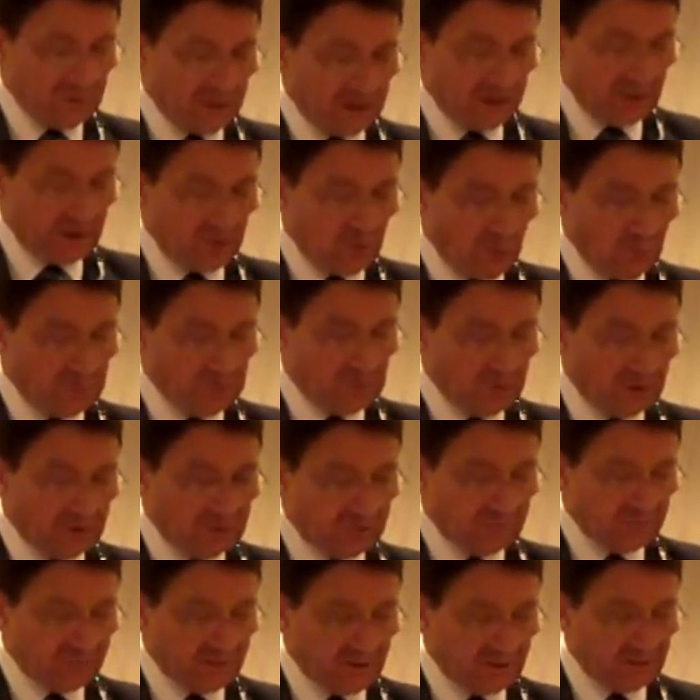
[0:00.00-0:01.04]
and I hope you
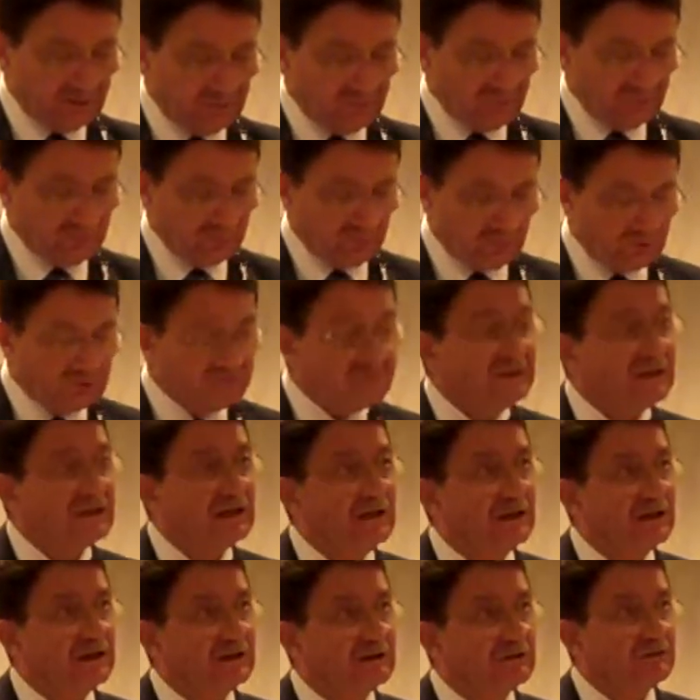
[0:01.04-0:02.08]
understand this,
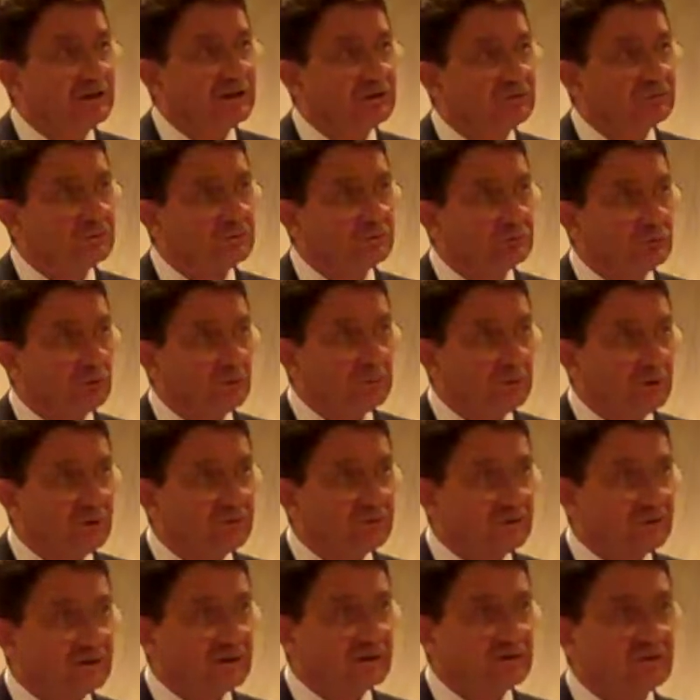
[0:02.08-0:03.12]
particularly grateful to a
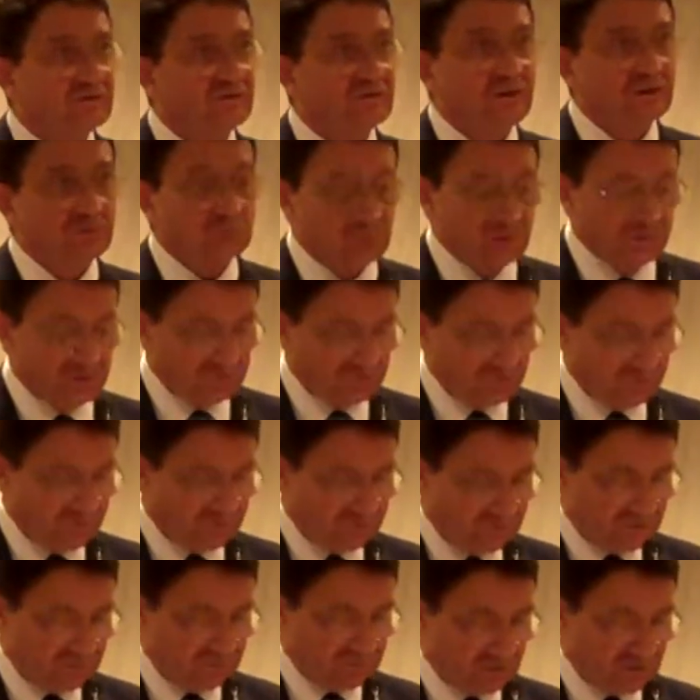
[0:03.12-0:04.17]
person that is not with us
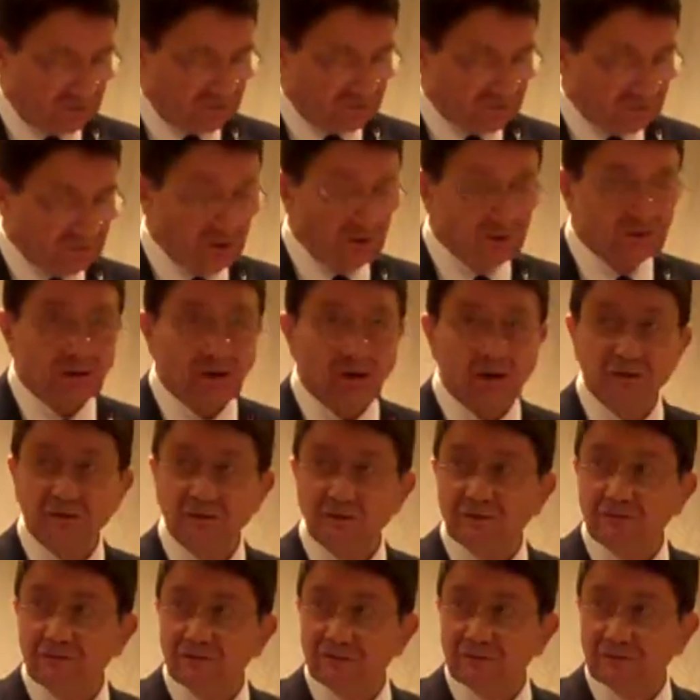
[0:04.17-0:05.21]
this evening. Don
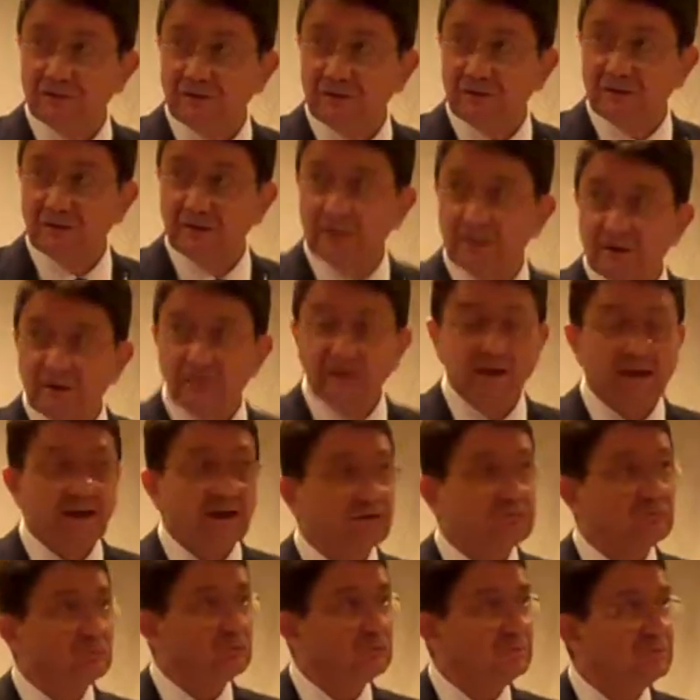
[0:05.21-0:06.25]
Hawkins
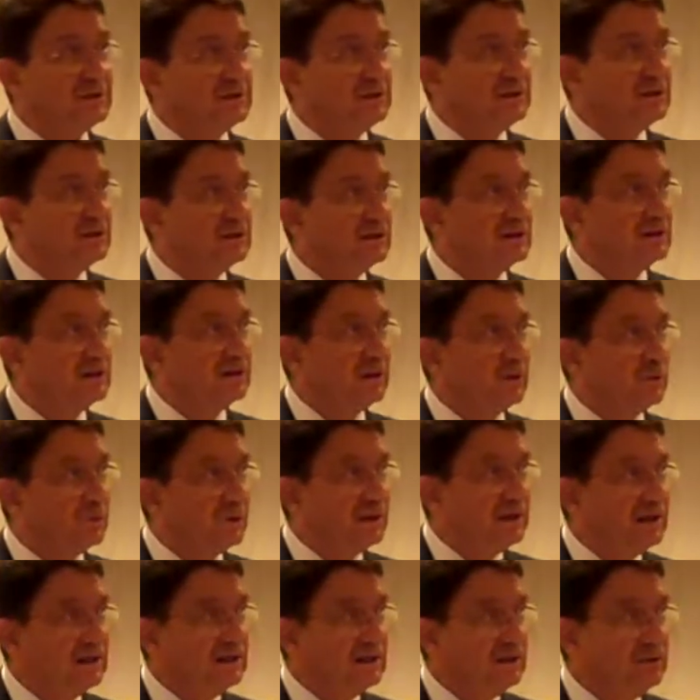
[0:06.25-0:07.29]
had to be
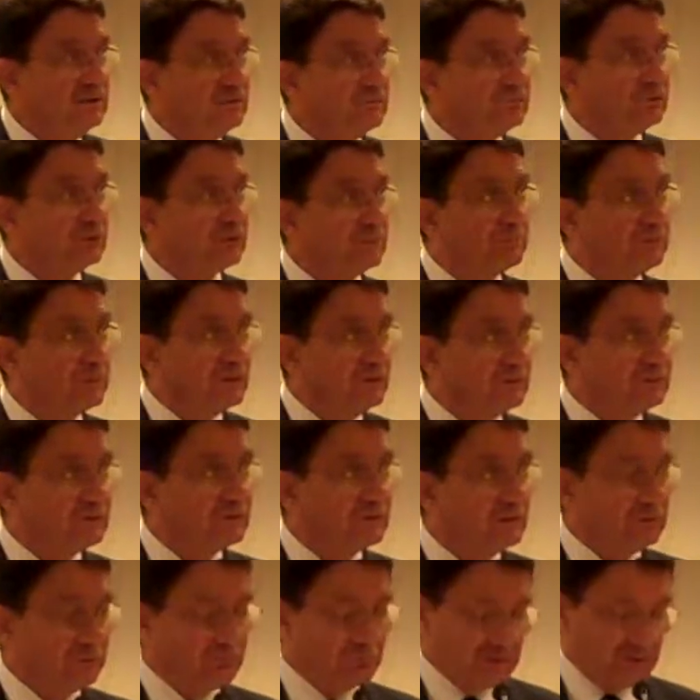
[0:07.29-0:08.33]
away for a
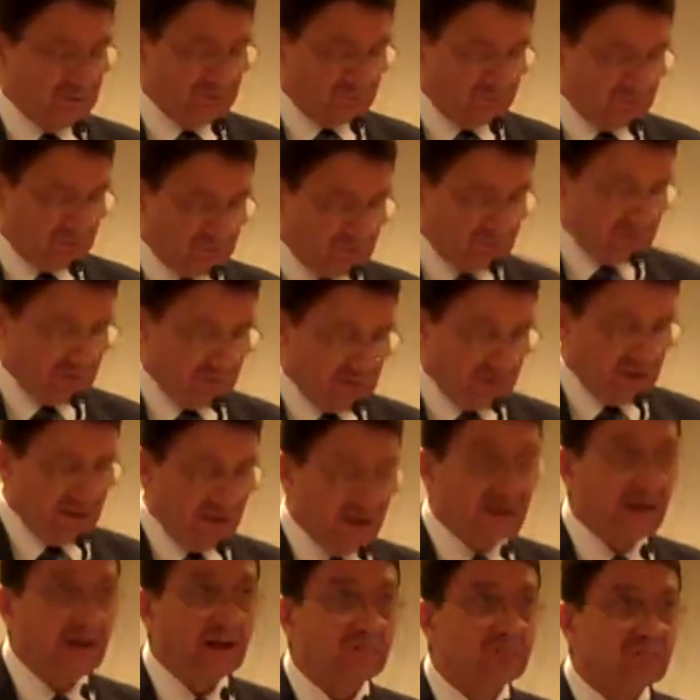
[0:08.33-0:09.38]
personal reason,
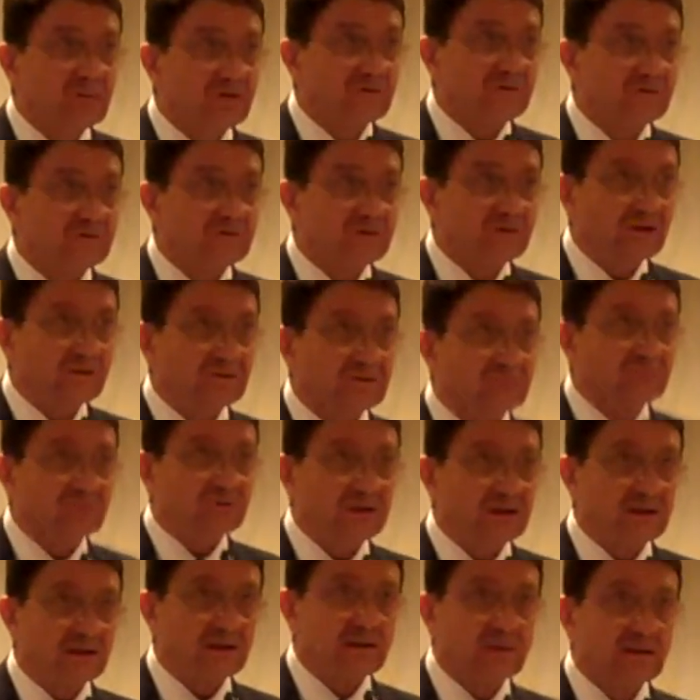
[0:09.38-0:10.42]
and I must not
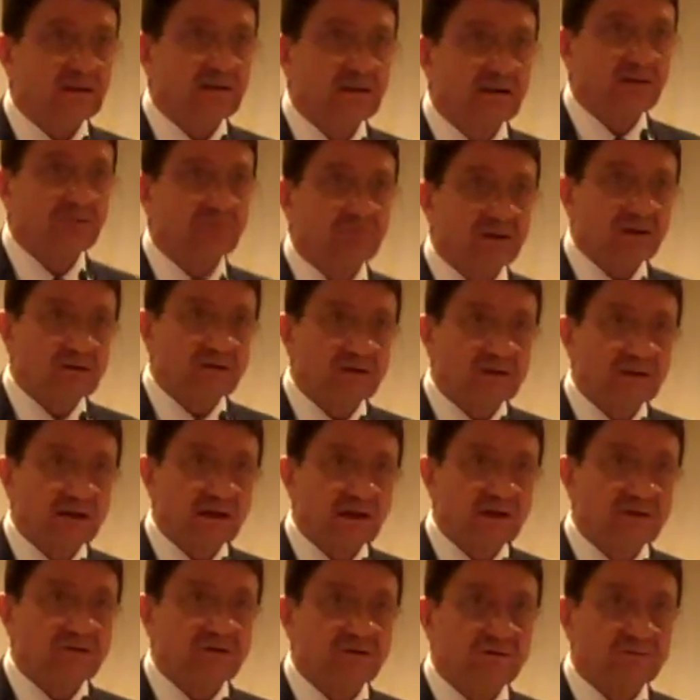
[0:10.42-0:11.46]
fail
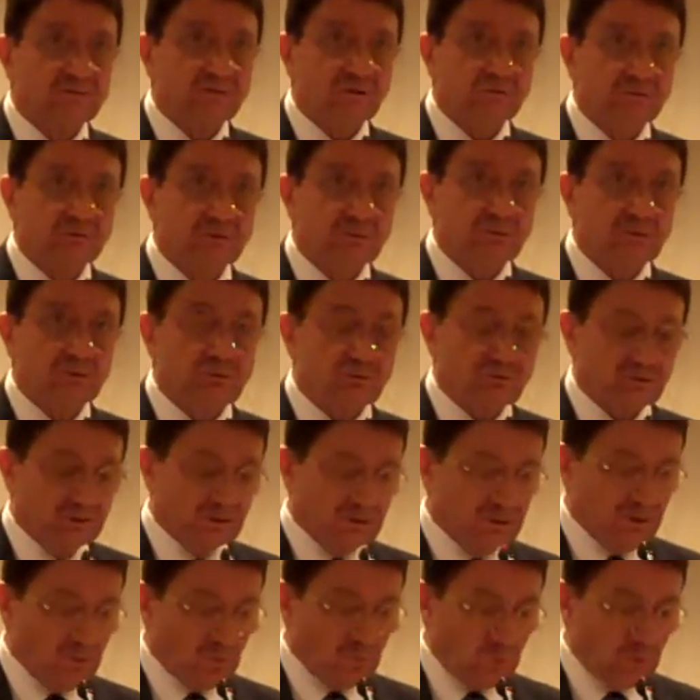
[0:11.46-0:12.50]
recognize his
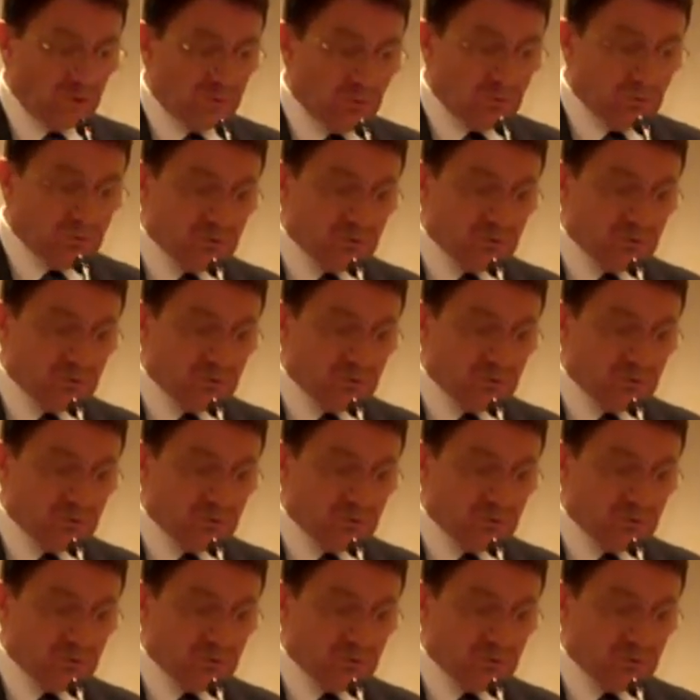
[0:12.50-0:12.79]
contribution when